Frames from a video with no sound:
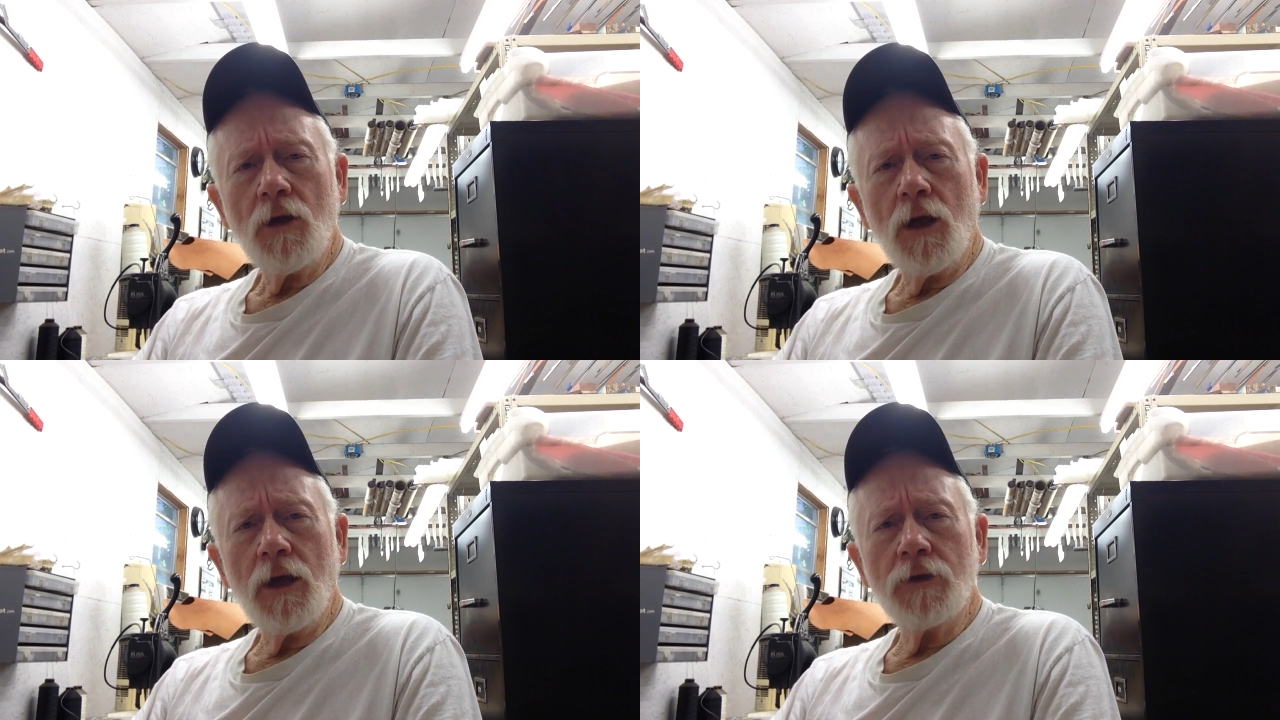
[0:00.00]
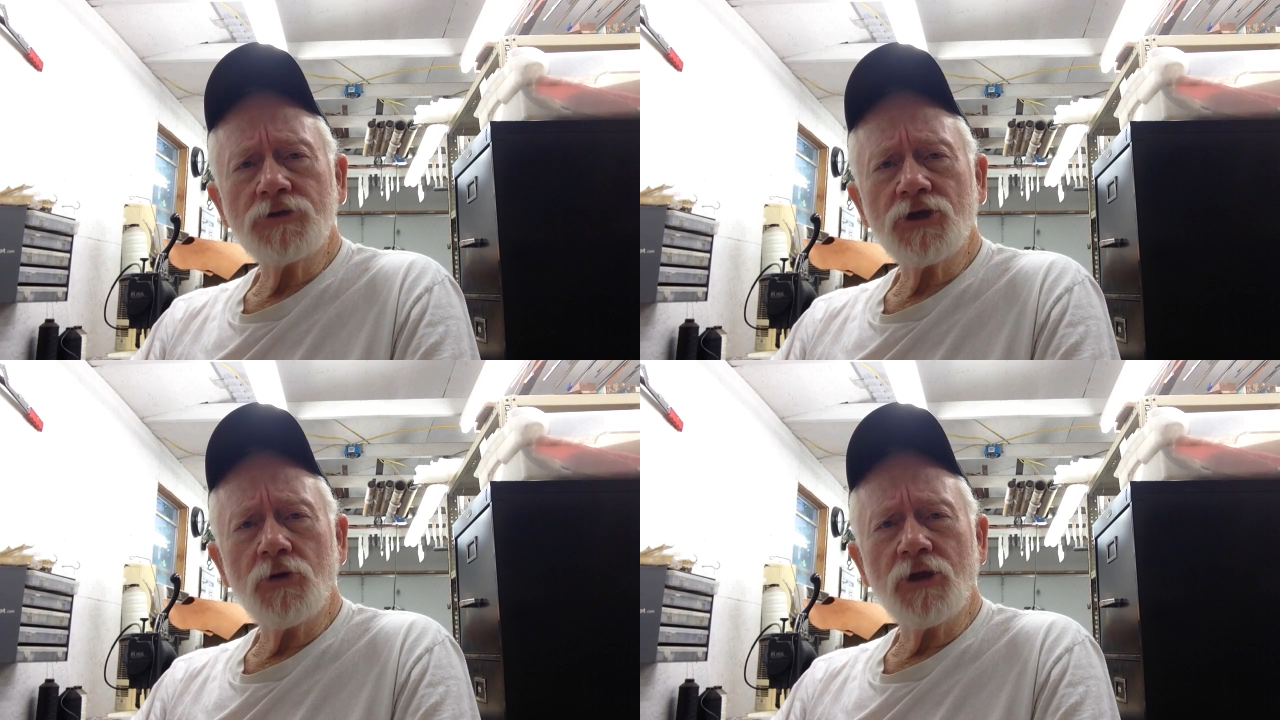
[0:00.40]

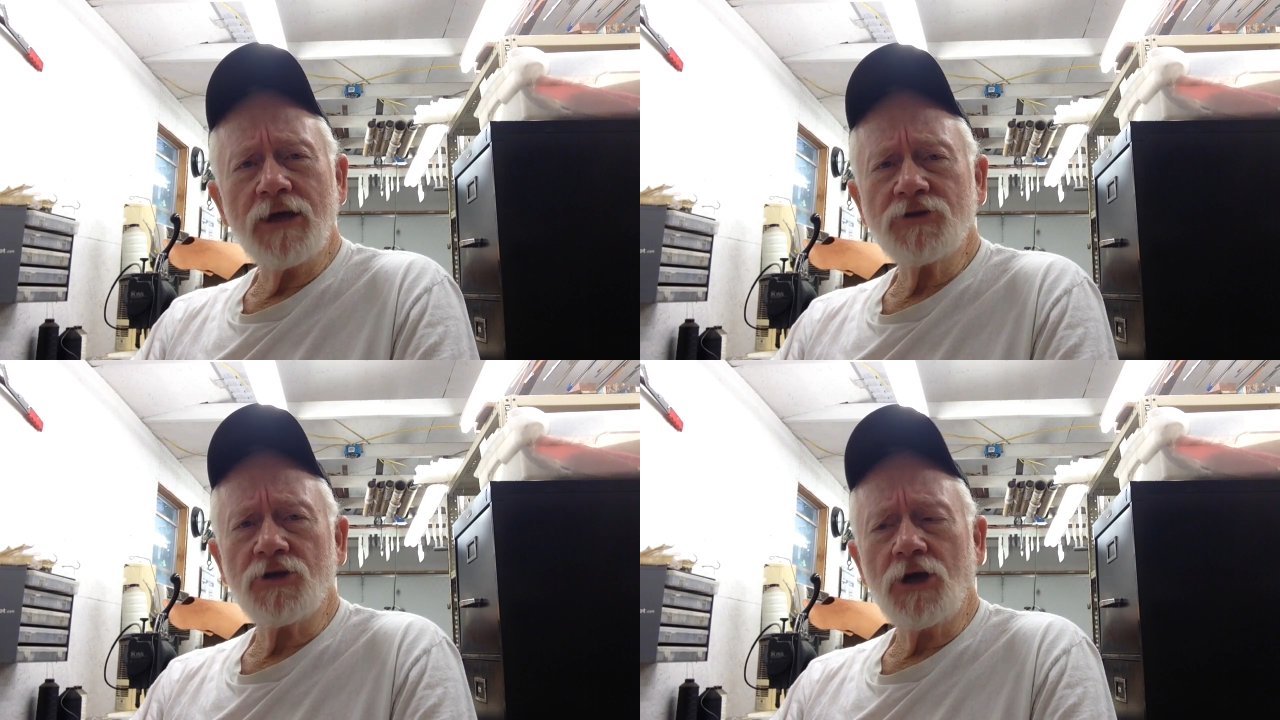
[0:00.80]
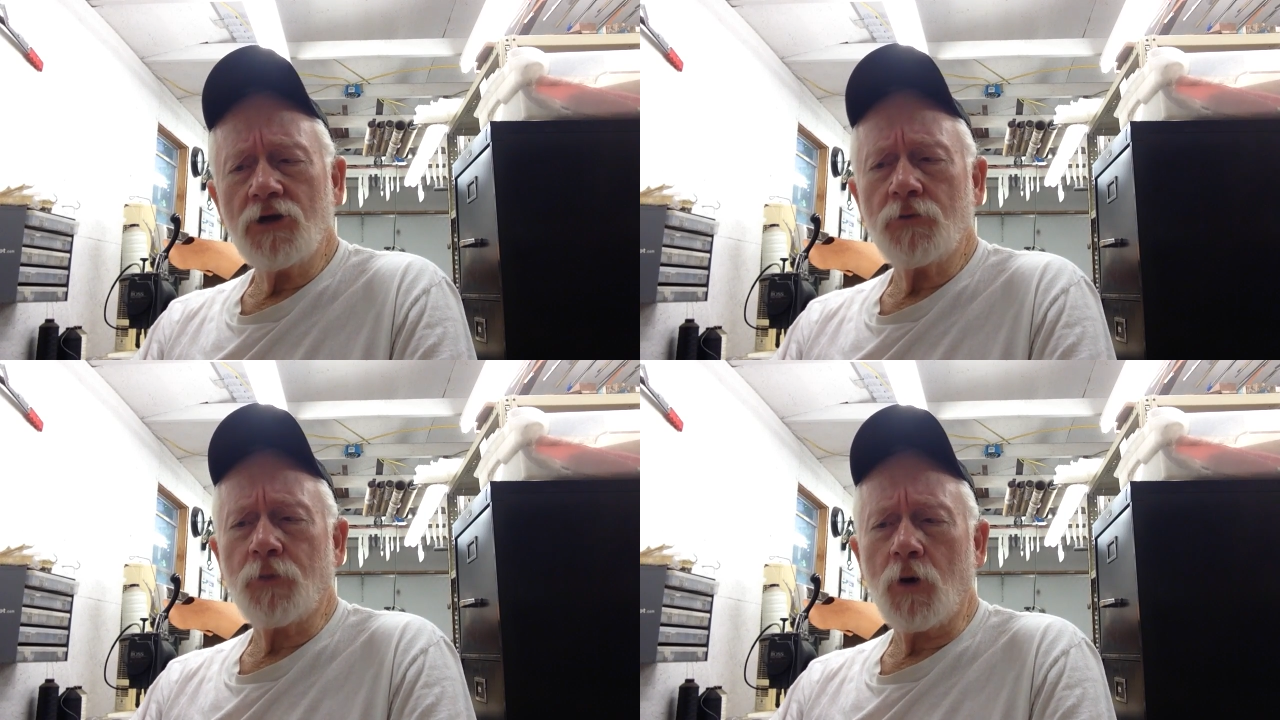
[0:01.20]
And so that's
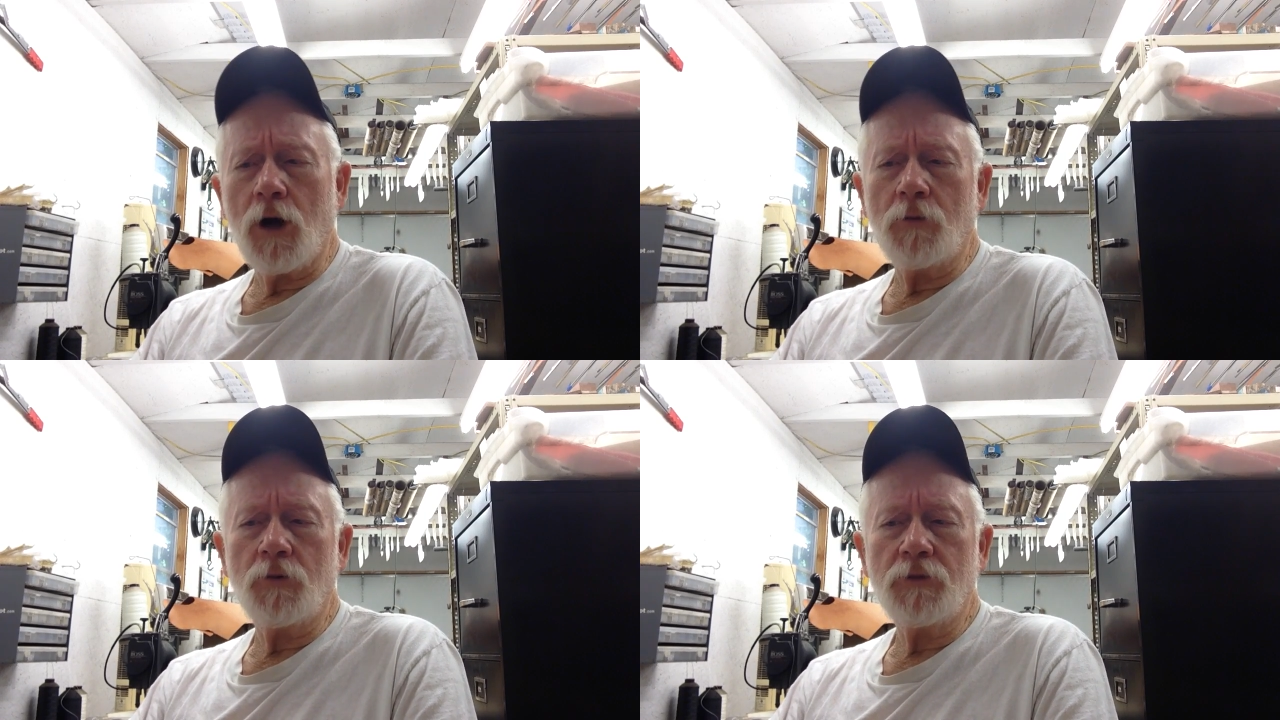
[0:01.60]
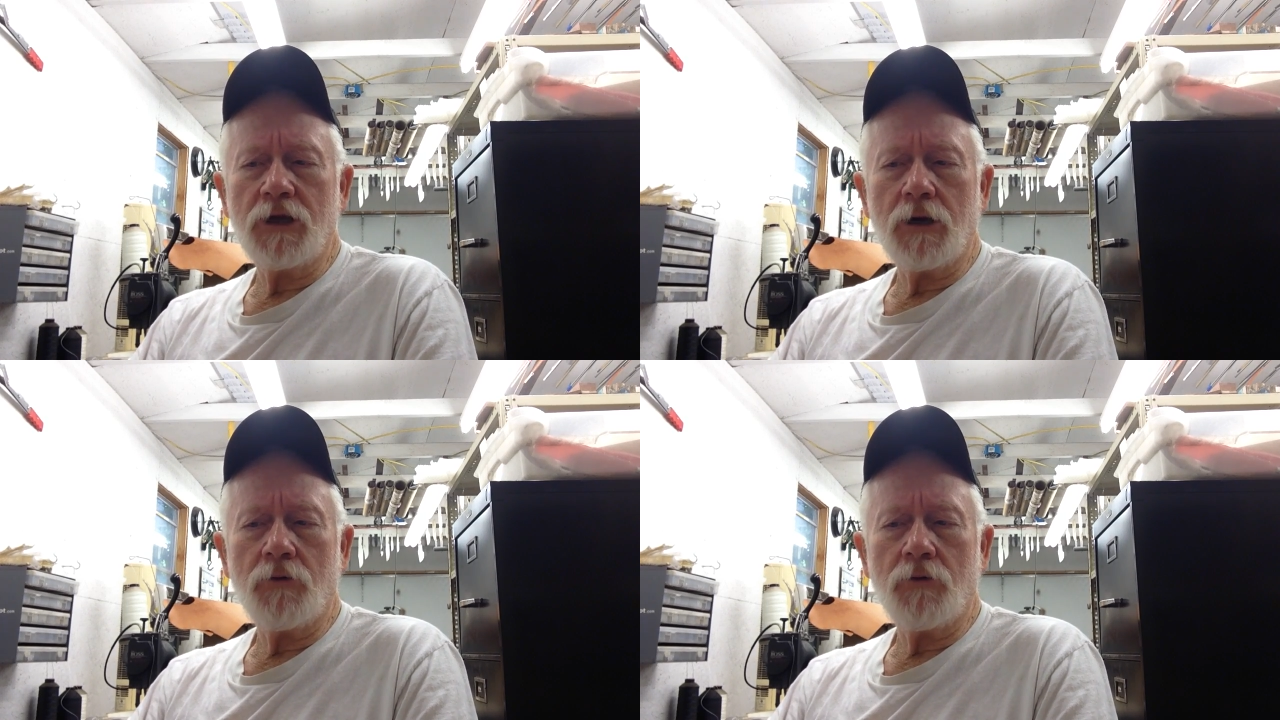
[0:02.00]
another problem that I